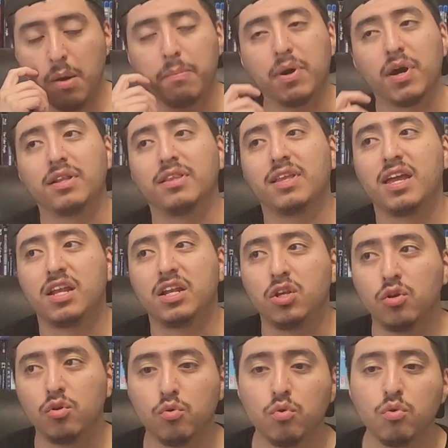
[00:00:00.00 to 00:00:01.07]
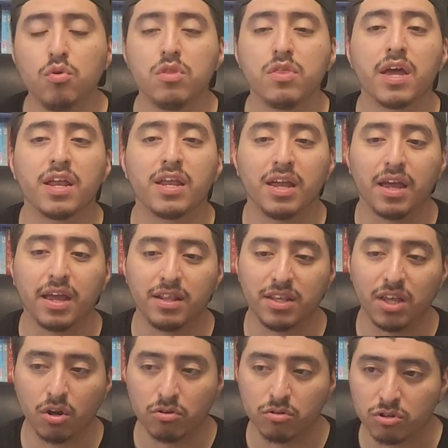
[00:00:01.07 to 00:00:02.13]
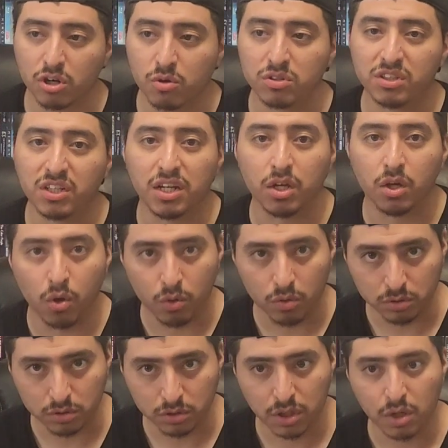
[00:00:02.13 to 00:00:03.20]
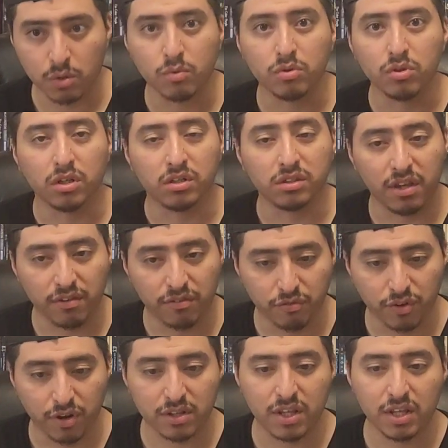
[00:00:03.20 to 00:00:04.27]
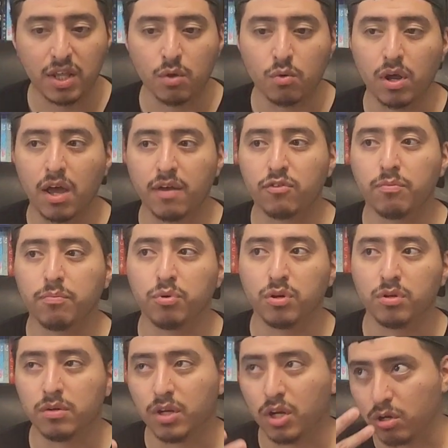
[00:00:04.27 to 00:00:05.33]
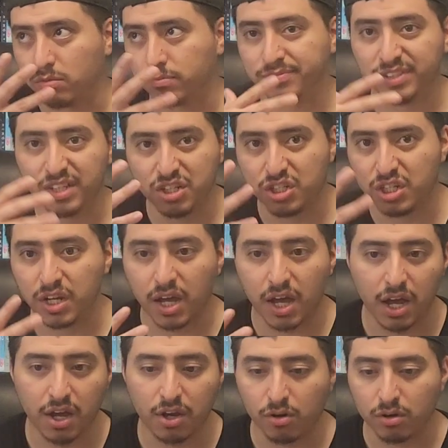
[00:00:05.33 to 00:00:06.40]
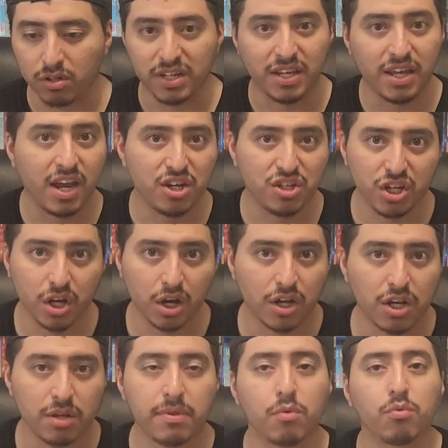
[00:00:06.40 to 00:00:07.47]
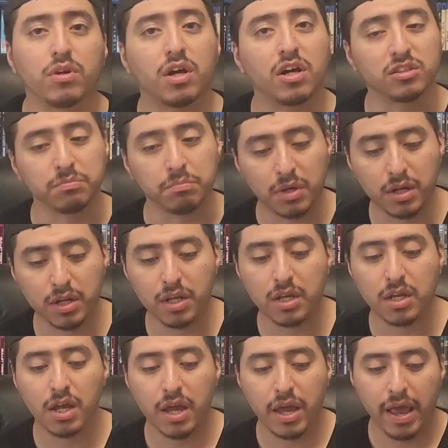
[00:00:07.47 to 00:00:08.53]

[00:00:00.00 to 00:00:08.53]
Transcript: But they knew that Diego Luna was getting older. He would look different. They would have to put, CGI or de-aging on him. That would cost money.